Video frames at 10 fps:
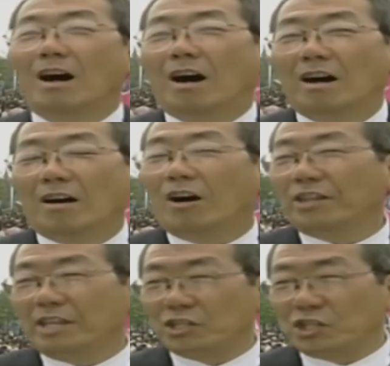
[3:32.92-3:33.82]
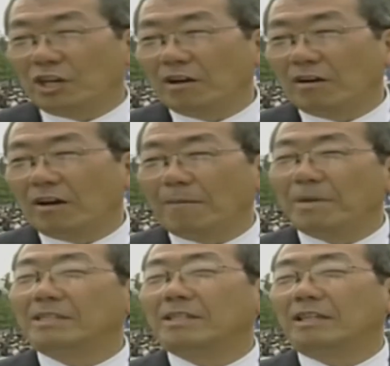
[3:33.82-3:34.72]
Our audience here are
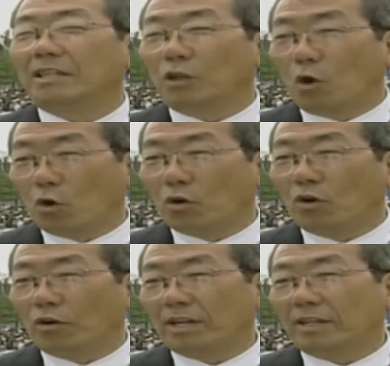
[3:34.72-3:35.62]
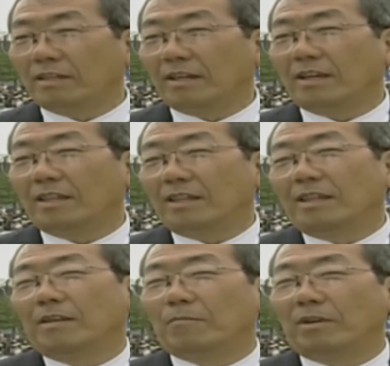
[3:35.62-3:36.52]
basically local oriented.
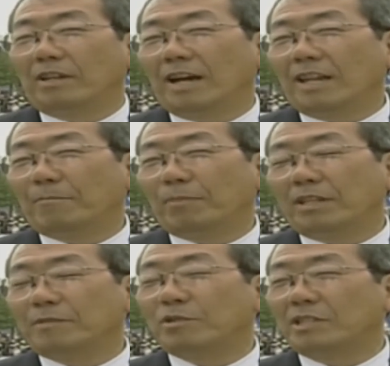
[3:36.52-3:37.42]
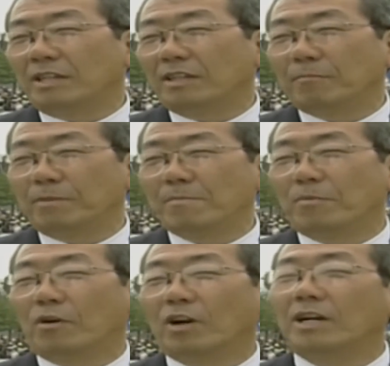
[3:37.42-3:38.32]
90 plus percent of the
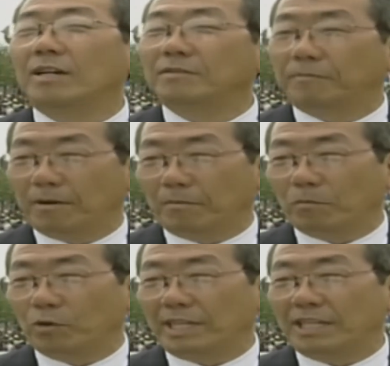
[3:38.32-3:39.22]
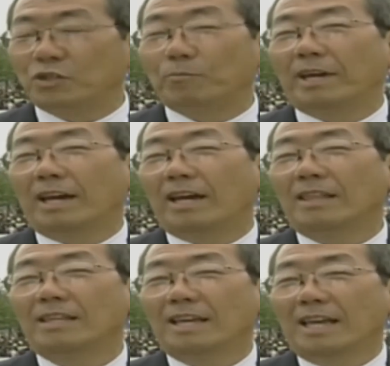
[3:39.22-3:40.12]
people comes from within Japan.
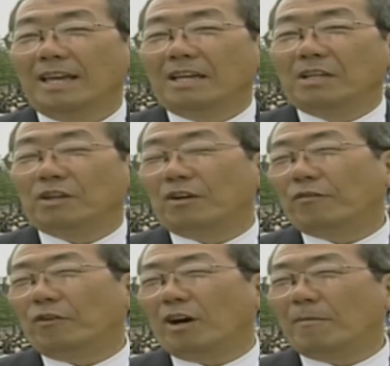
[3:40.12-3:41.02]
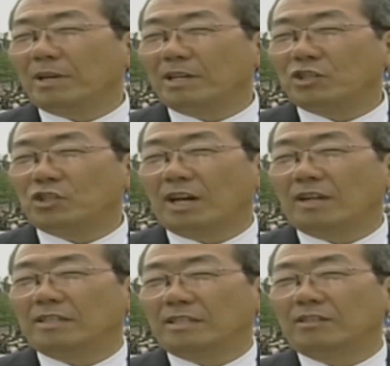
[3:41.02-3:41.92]
Therefore, our biggest
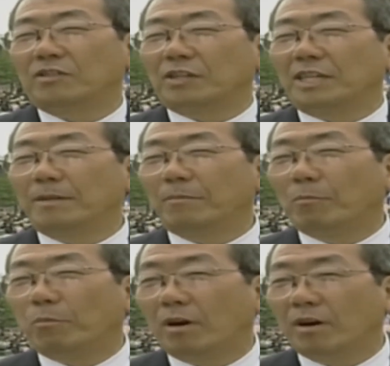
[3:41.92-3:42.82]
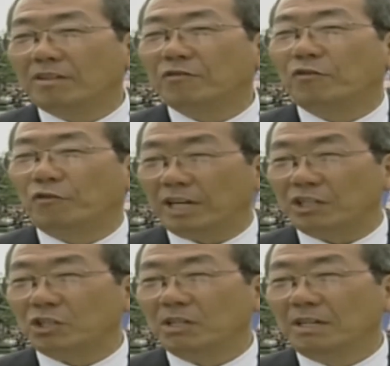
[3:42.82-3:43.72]
challenge is to keep the park
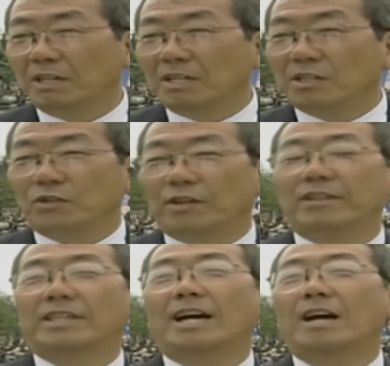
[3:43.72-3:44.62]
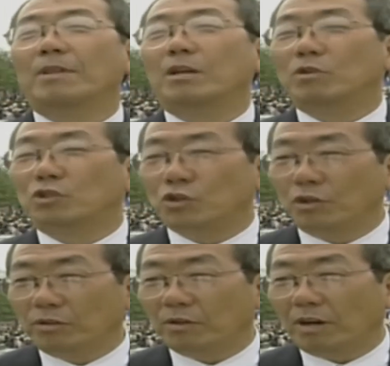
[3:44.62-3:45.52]
fresh. So every time they
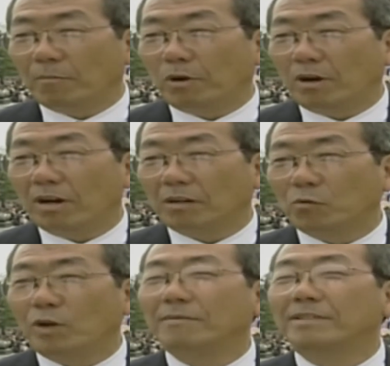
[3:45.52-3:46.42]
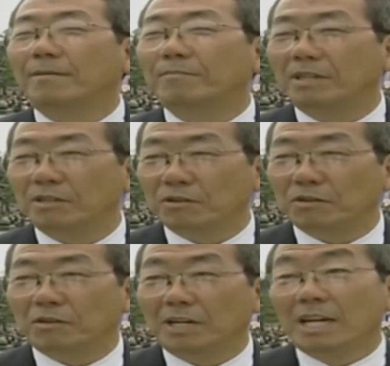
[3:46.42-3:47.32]
return to our park, we have something
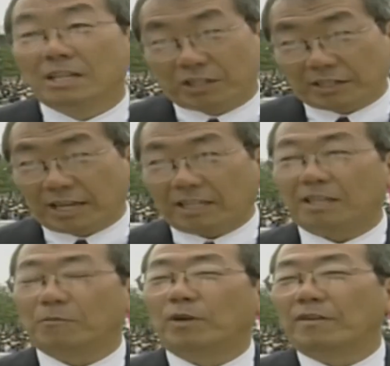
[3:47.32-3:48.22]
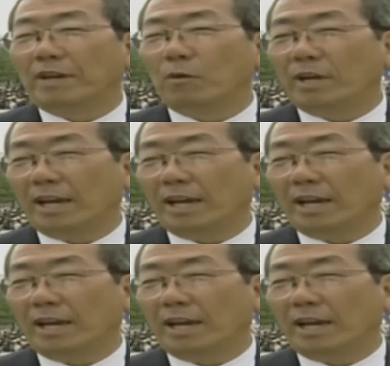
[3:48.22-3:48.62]
new, just like the event we